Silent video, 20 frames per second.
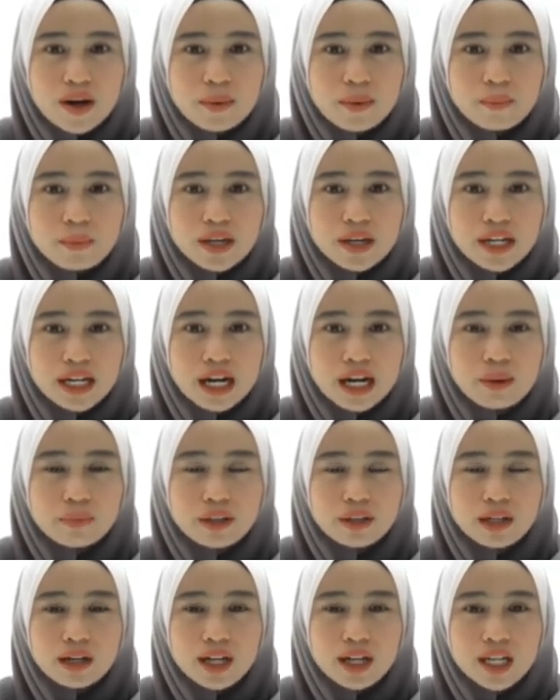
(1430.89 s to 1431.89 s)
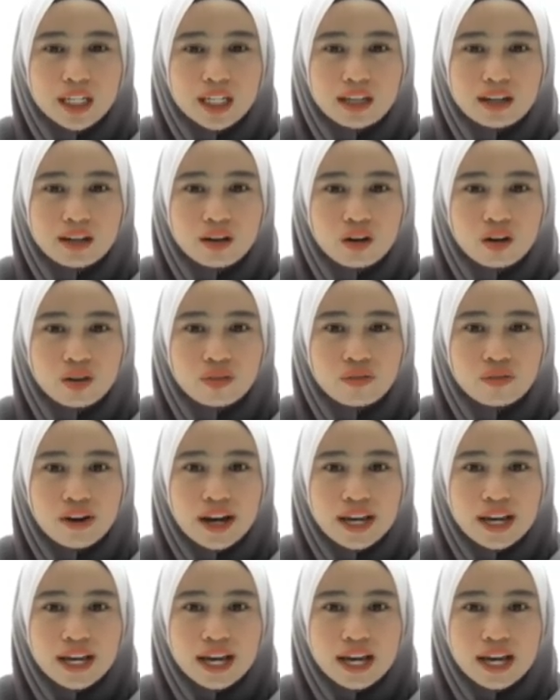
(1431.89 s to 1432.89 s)
become the lacking of
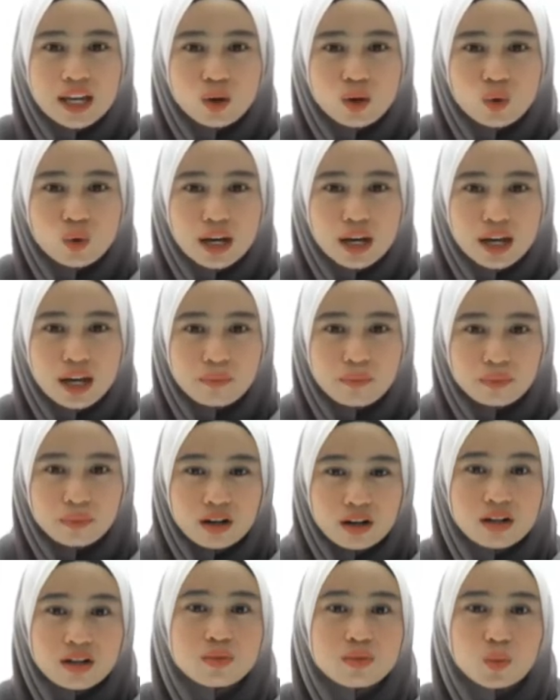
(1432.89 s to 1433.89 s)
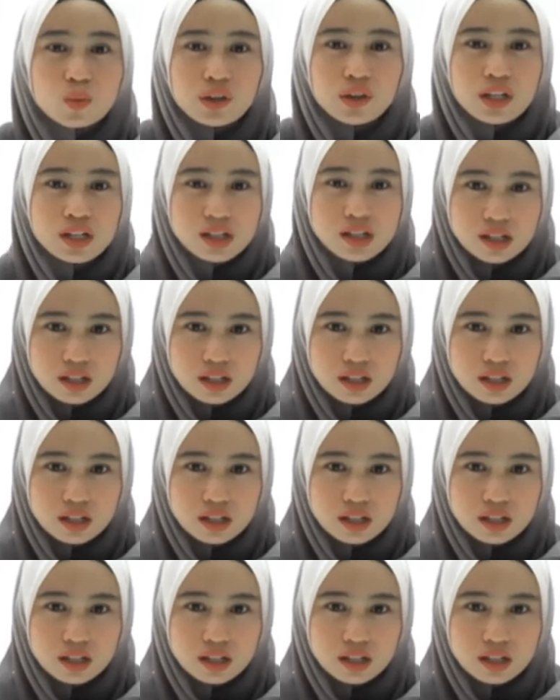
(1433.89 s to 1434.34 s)
IIUM transportation.